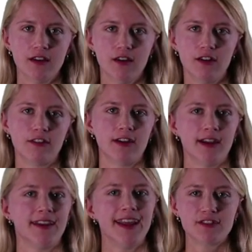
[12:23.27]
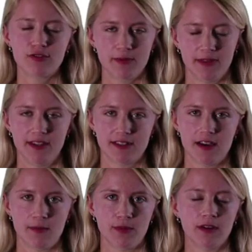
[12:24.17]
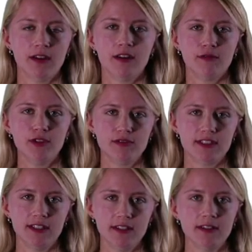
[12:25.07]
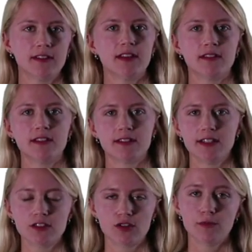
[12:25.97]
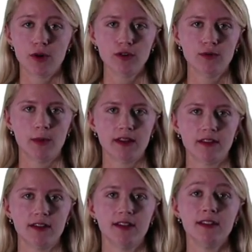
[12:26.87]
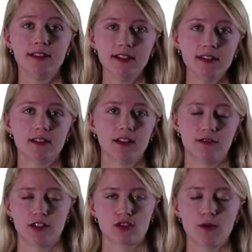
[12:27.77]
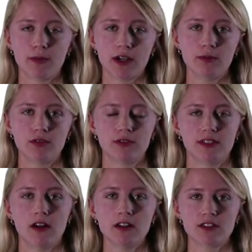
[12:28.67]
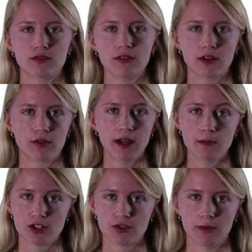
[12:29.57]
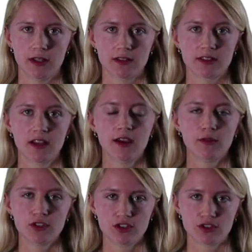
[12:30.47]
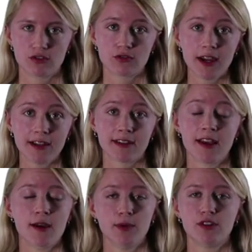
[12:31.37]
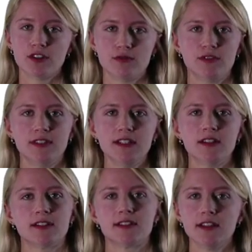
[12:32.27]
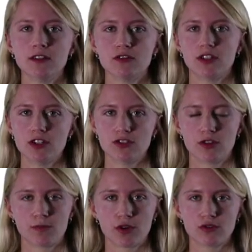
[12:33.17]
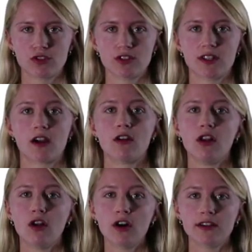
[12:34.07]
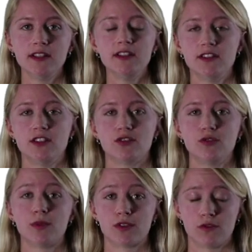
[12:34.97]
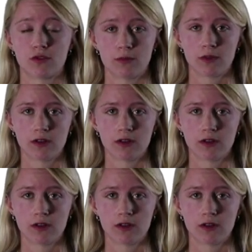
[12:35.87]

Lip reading: Alright, let's wrap things up. We've seen that the 6-component method indeed gives us comparable results to the array measurements, which is great because we've seen that single station approaches are a lot easier to perform.